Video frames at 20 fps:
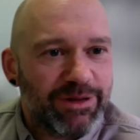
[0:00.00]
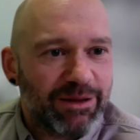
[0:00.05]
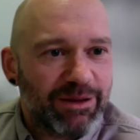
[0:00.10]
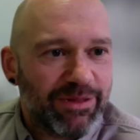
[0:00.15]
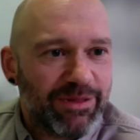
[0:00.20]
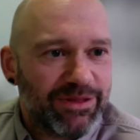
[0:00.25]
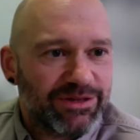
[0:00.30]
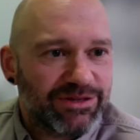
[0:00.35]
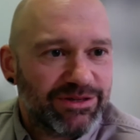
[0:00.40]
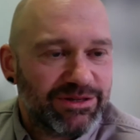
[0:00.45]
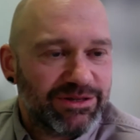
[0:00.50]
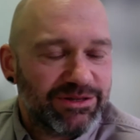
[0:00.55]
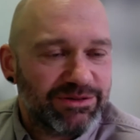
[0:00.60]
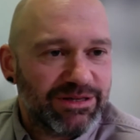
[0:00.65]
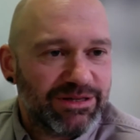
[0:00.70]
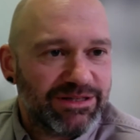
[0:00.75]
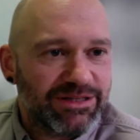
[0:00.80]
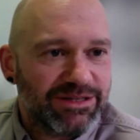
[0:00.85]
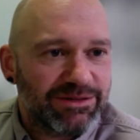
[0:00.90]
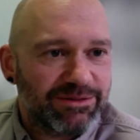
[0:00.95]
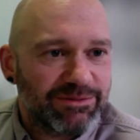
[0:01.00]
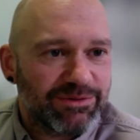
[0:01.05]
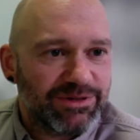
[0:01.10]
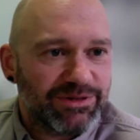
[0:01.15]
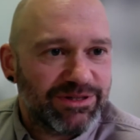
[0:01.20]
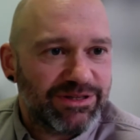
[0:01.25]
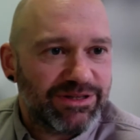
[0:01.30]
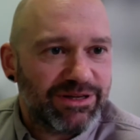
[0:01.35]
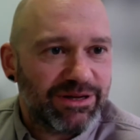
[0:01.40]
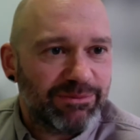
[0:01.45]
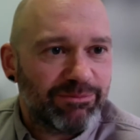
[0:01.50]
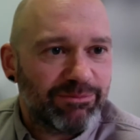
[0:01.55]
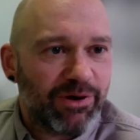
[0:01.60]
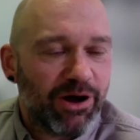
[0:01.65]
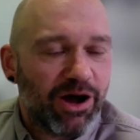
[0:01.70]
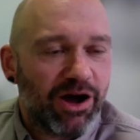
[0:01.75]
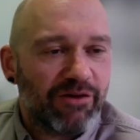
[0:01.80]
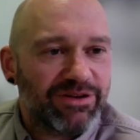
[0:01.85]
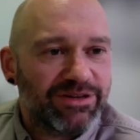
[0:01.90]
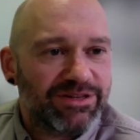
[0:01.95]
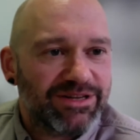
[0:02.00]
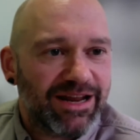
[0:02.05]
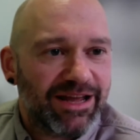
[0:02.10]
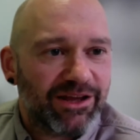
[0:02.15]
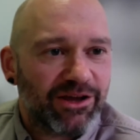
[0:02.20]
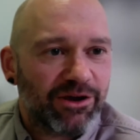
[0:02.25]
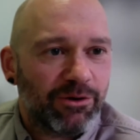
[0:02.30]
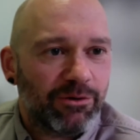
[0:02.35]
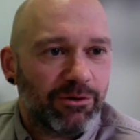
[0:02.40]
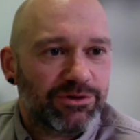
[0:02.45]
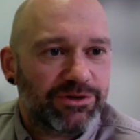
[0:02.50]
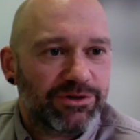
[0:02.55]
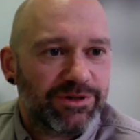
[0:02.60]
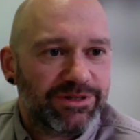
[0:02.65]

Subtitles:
about this is a part of internet culture.